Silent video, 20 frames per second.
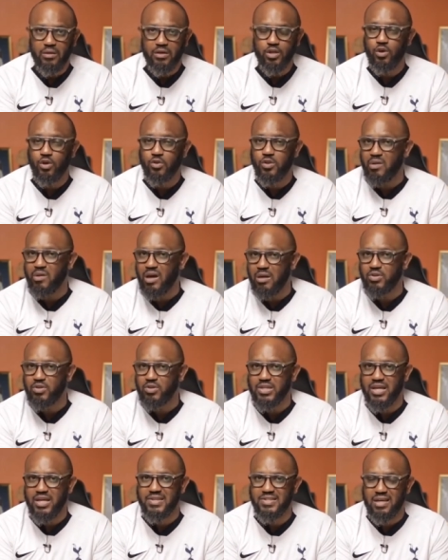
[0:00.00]
You know, the
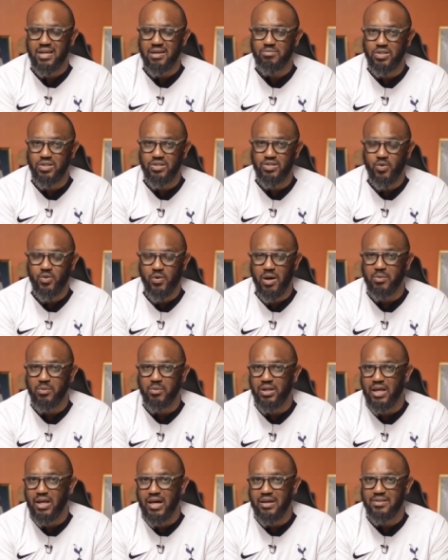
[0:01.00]
Bible takes time to
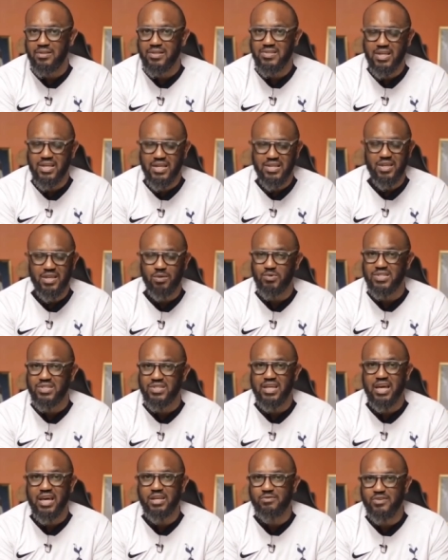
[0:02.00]
describe Goliath. It says he
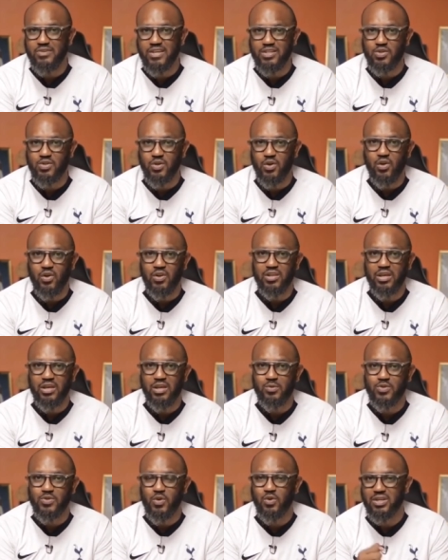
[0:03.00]
was nine feet tall,
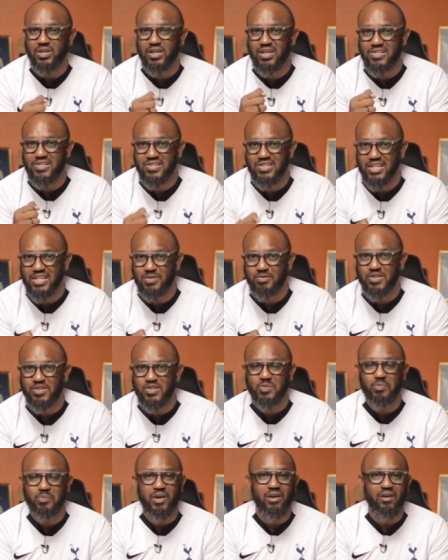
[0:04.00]
he was holding a six
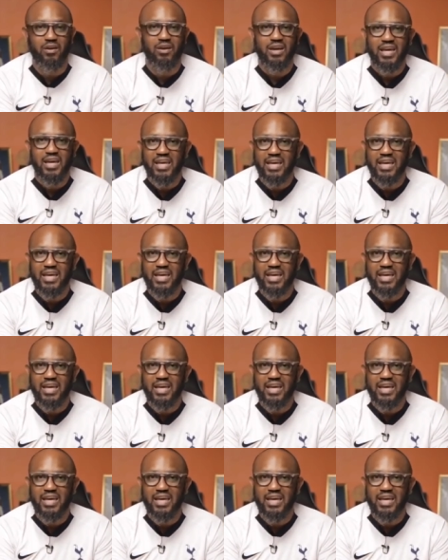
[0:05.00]
foot spear,